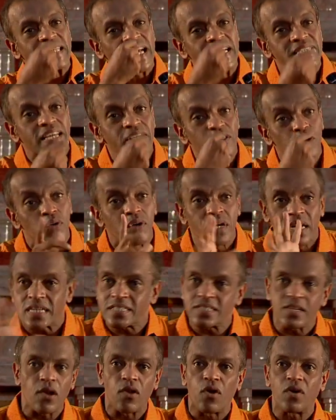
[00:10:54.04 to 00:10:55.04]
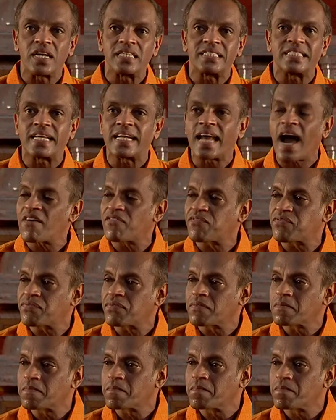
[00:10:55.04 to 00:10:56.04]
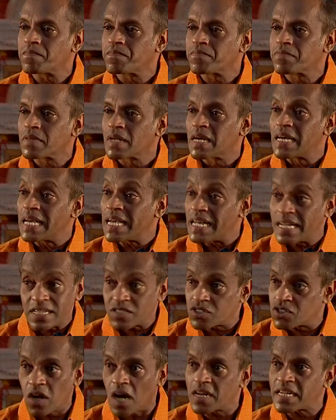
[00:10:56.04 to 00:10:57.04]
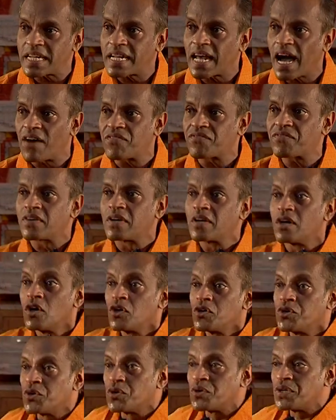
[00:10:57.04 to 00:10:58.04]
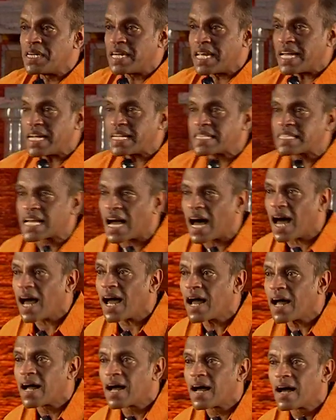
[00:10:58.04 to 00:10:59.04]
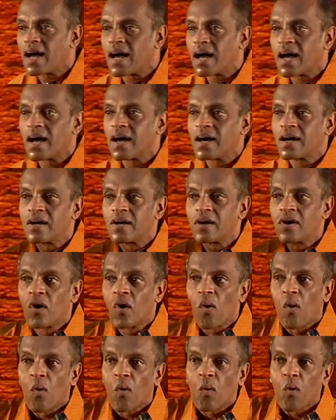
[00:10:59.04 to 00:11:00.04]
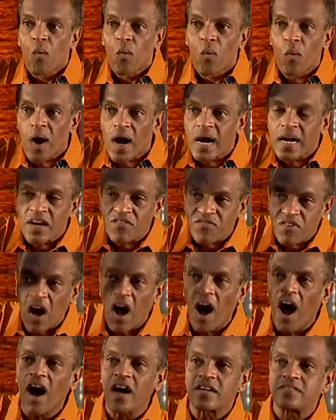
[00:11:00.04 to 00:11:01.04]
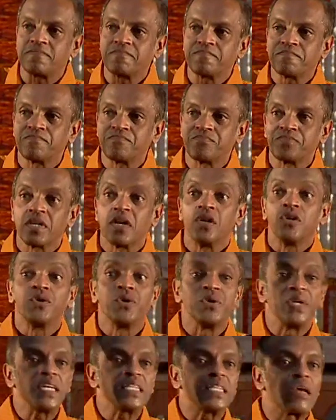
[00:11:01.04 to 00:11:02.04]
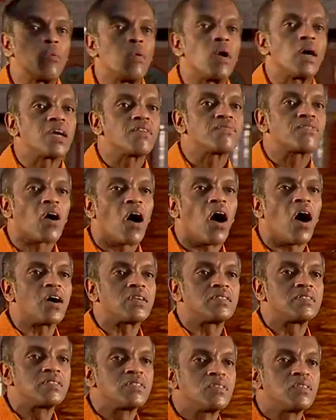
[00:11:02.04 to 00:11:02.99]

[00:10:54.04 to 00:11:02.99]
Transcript: take the Eucharist alone is enough. It is not enough. You need the Word of God. You need the Word of God.